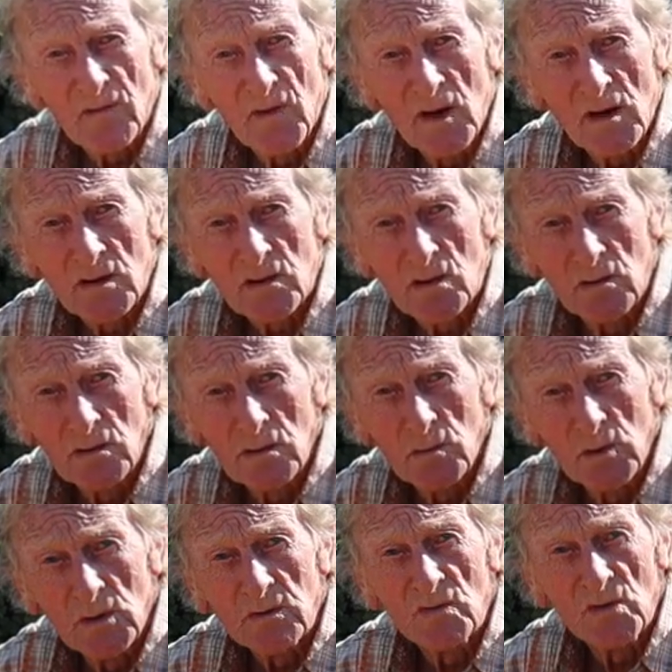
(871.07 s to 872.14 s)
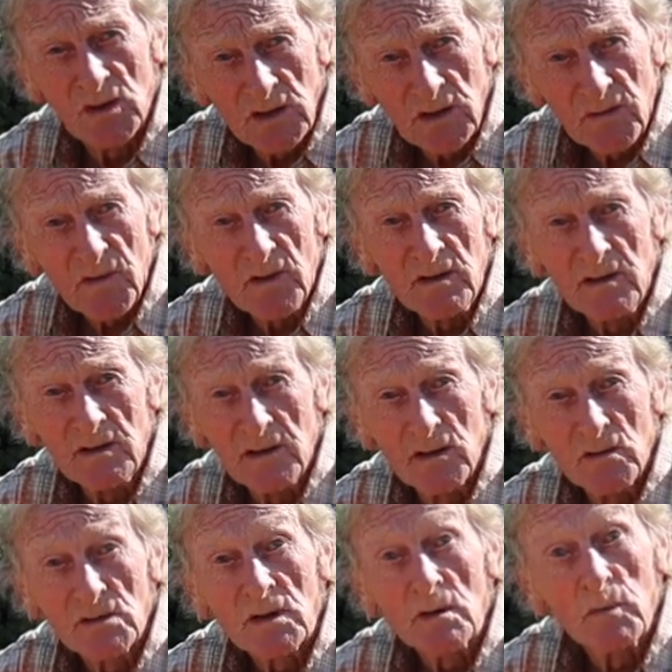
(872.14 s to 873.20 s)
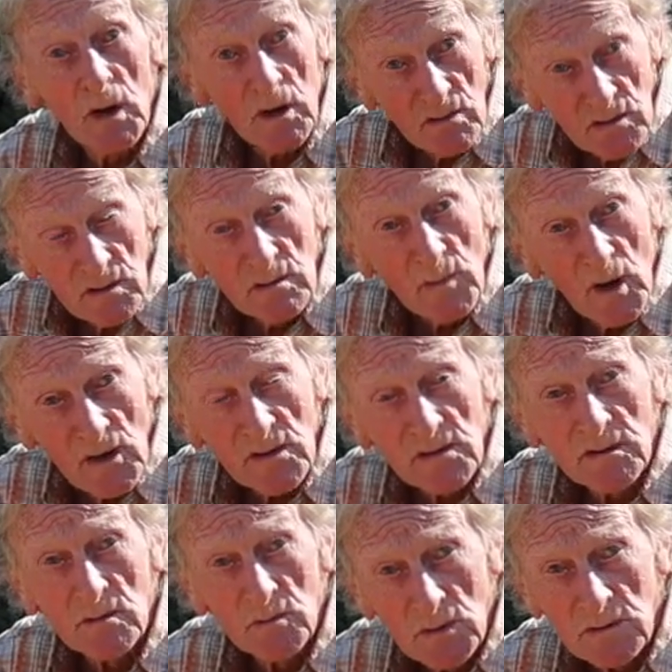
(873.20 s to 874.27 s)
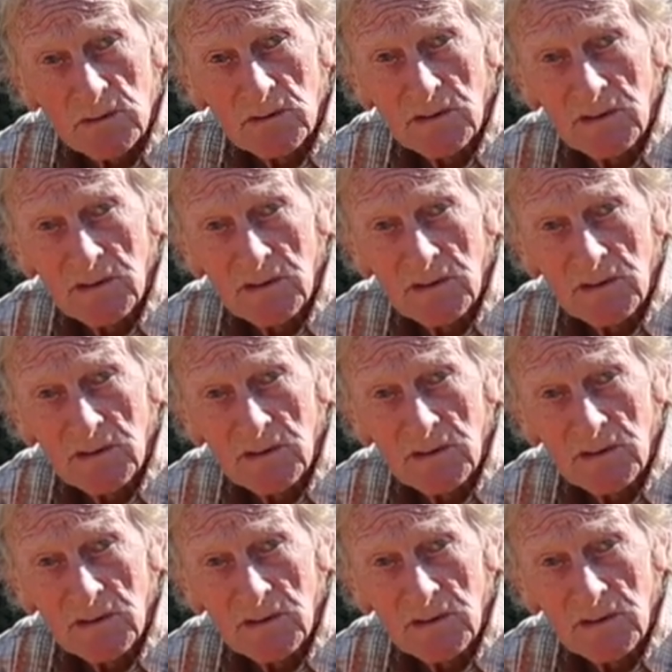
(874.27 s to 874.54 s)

a fella called a wood reeve, and he was a bloke who managed the wood.